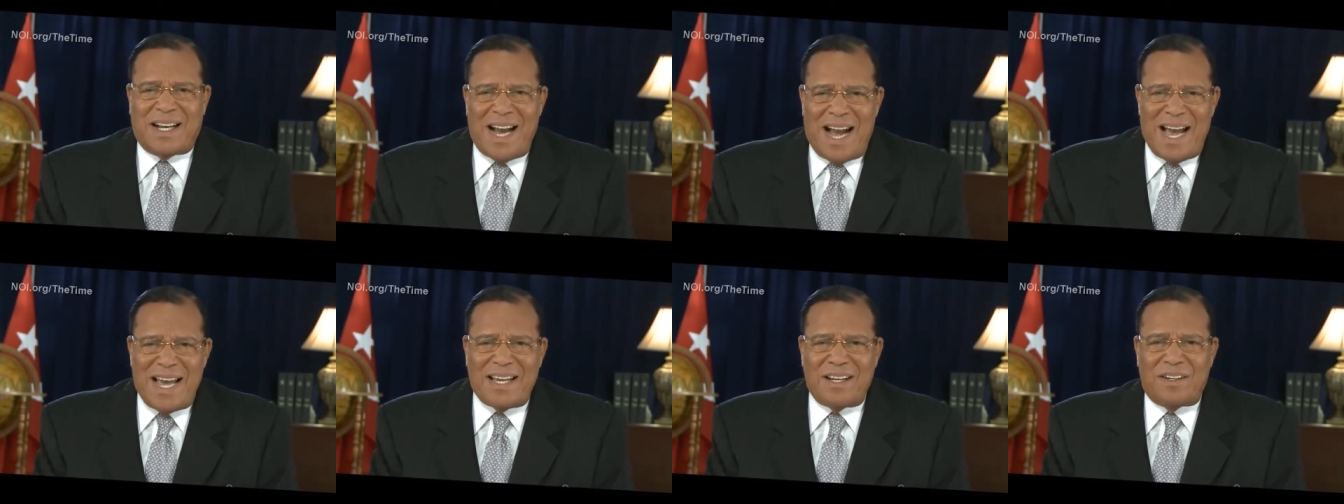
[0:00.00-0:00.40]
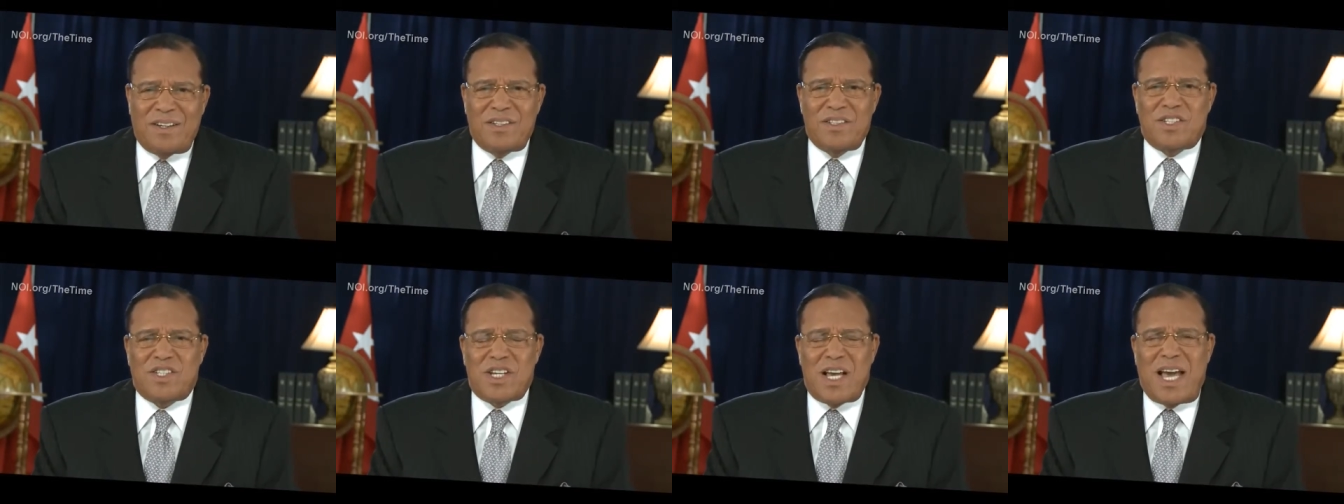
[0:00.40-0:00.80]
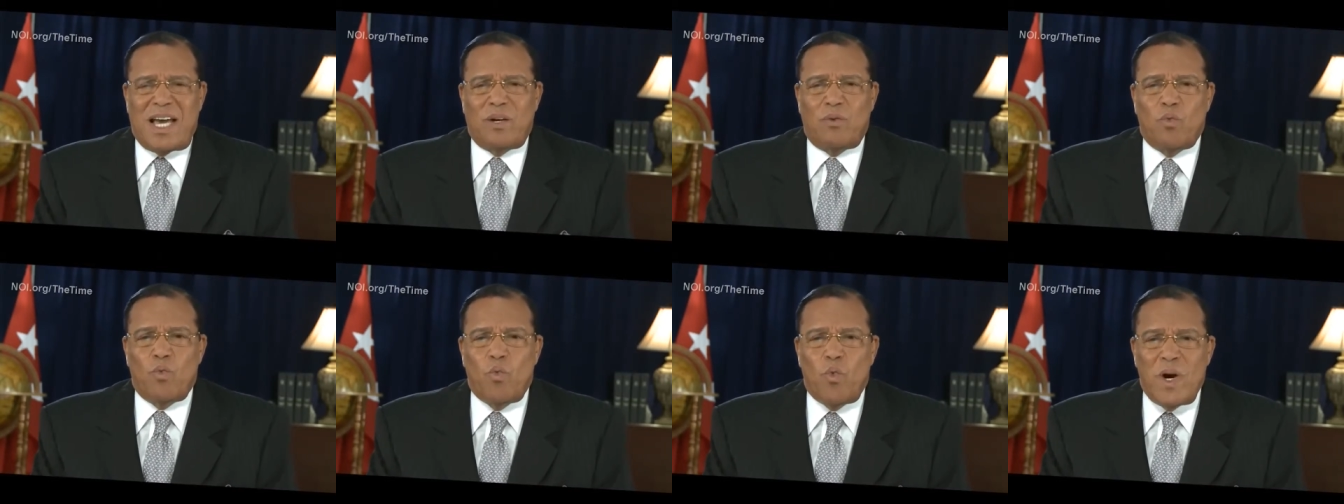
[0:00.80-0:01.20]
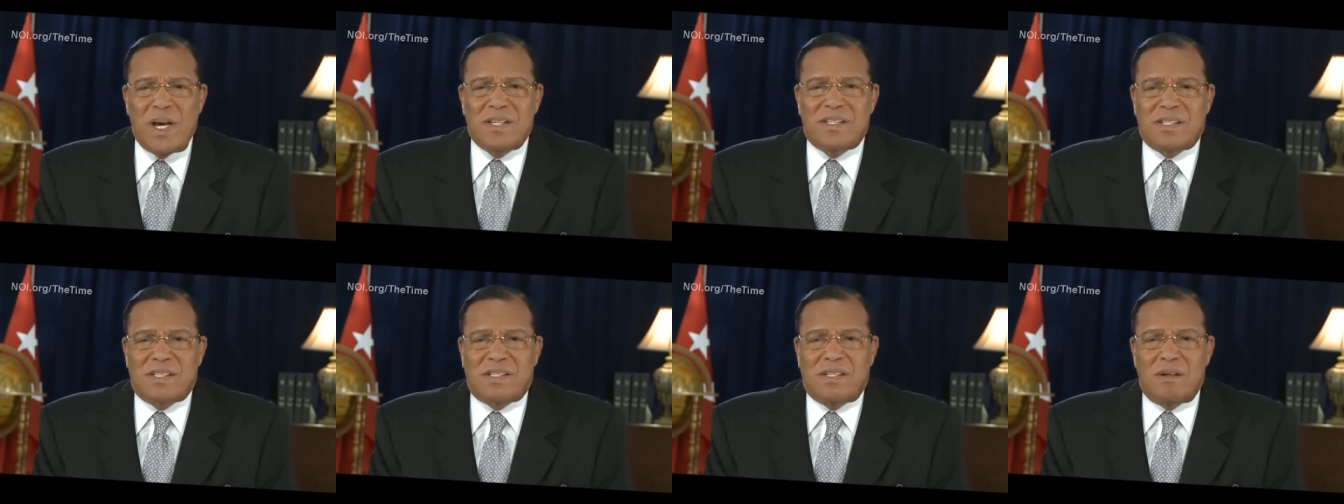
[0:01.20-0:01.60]
guidance and
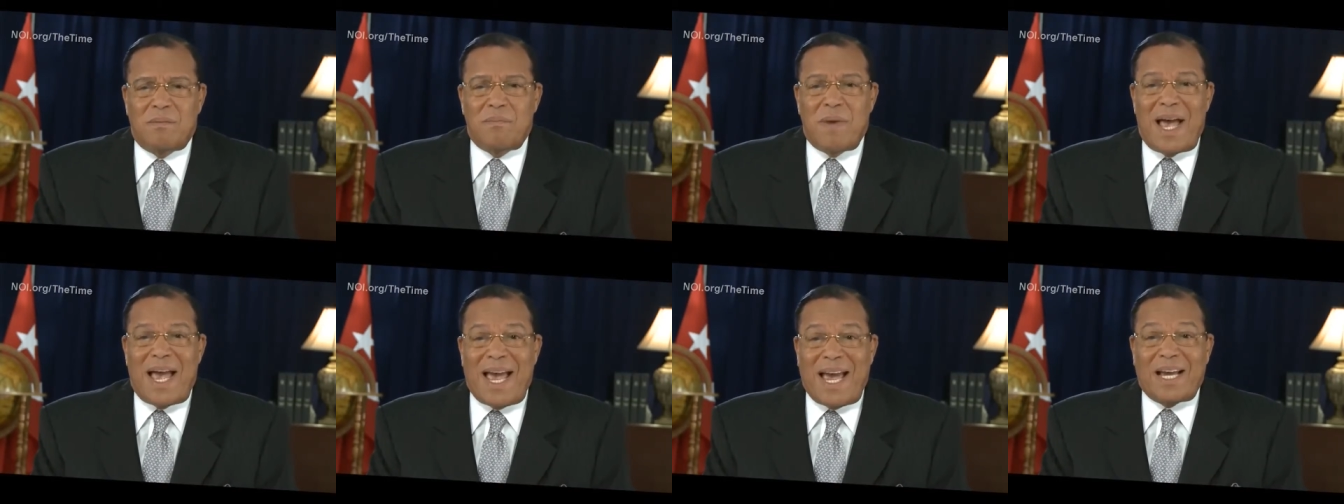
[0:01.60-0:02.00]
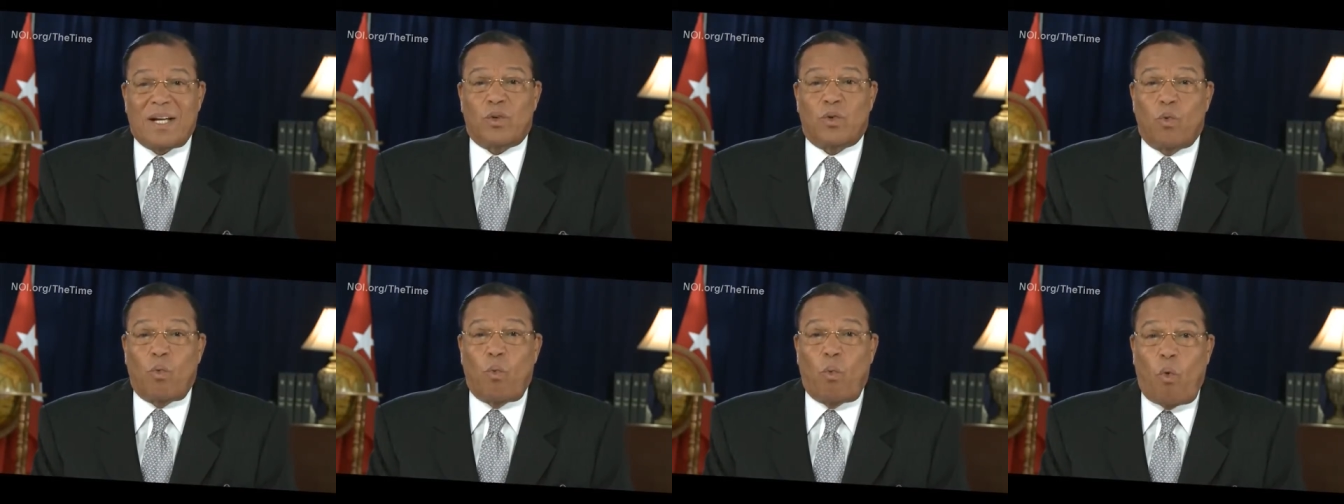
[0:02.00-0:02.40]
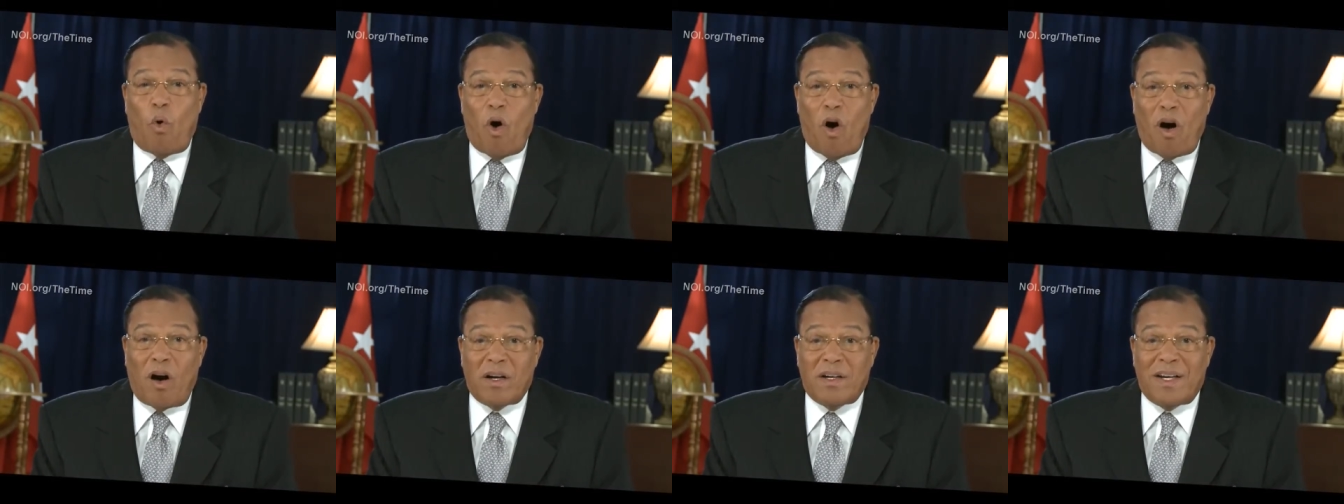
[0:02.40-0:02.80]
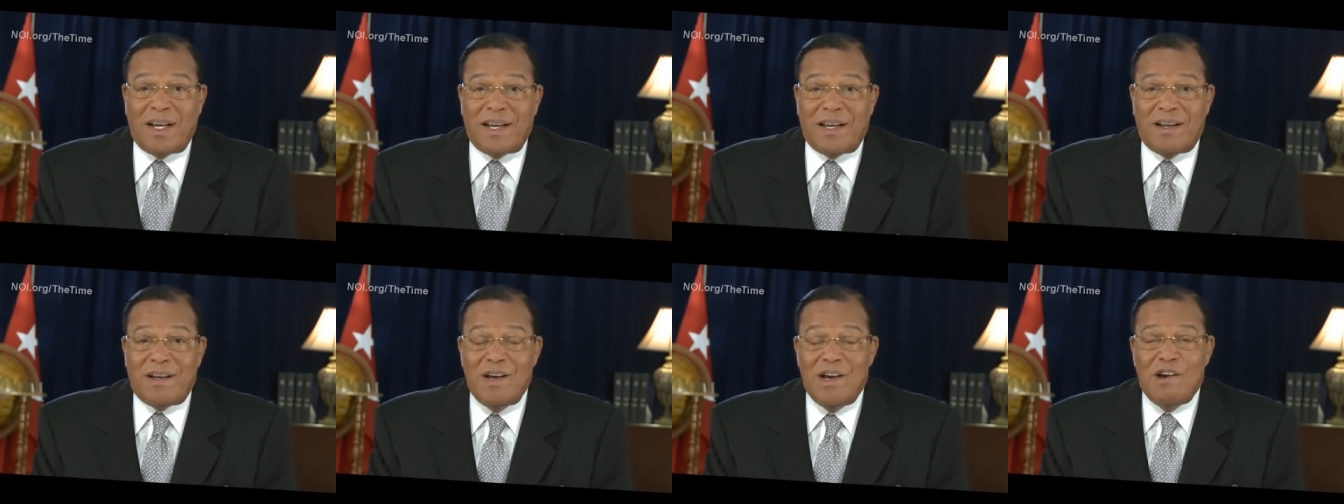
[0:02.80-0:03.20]
wisdom and
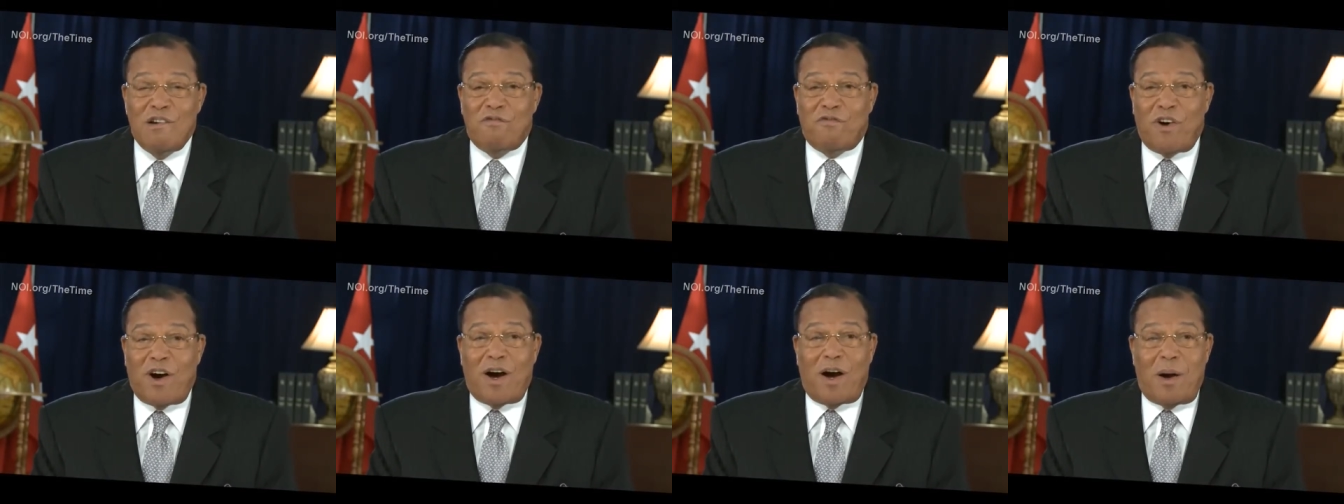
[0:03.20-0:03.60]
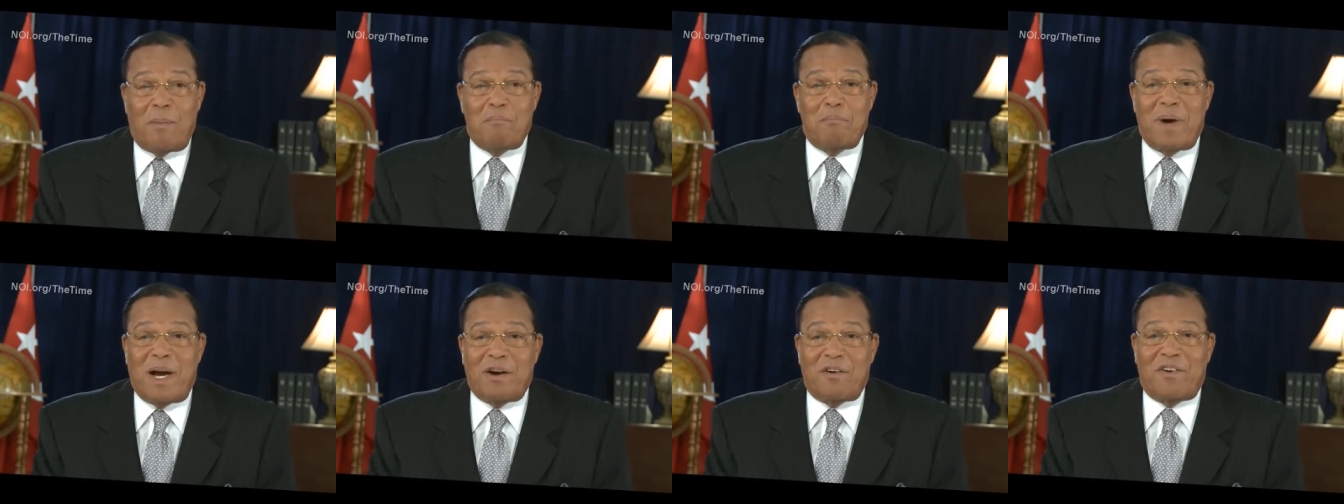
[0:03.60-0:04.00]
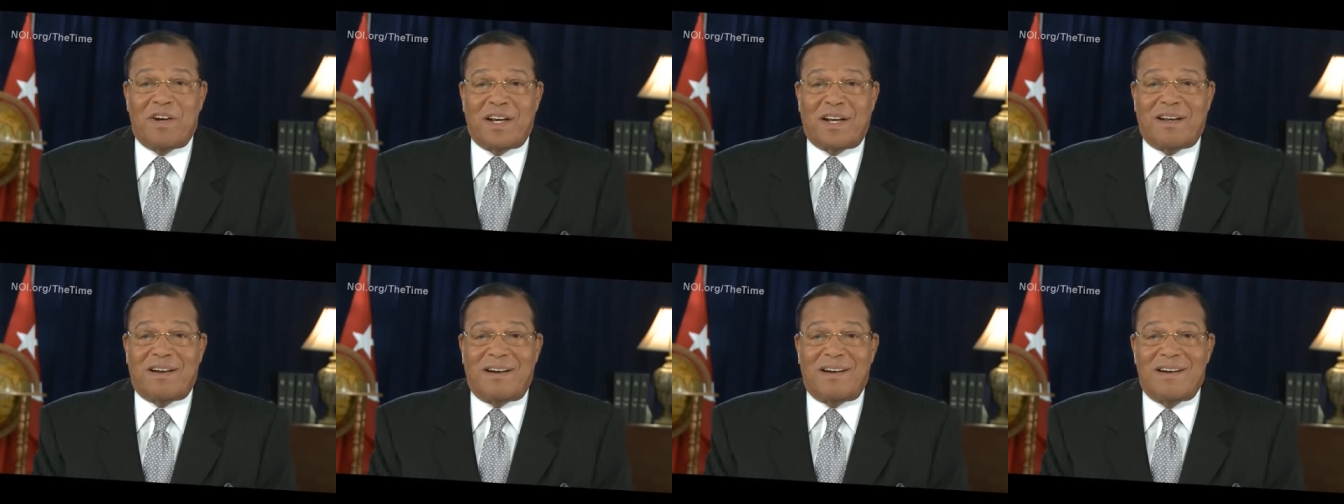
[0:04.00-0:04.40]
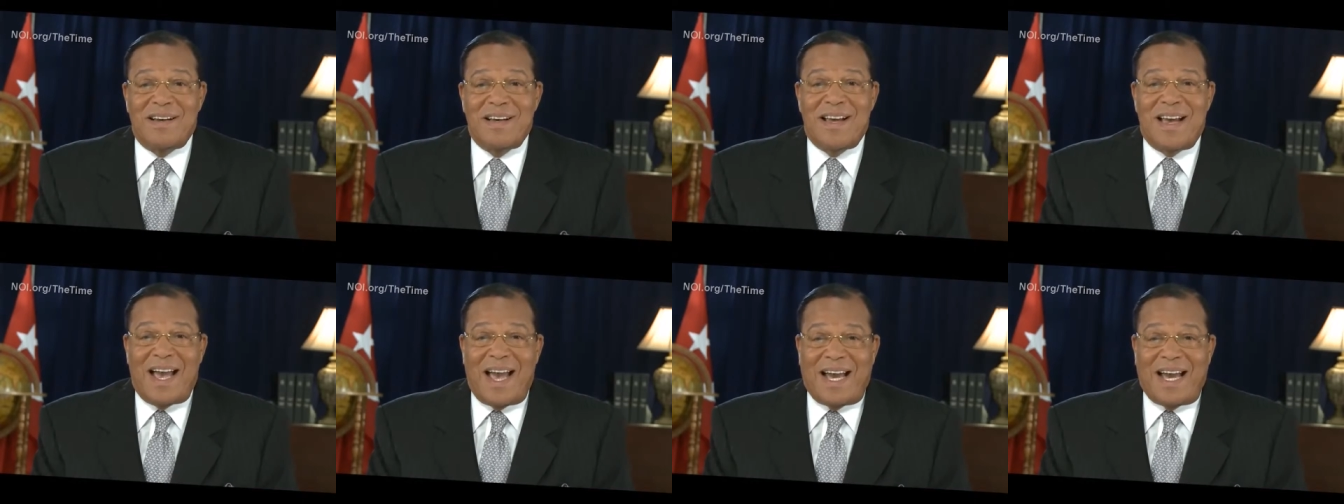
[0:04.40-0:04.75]
warning for America,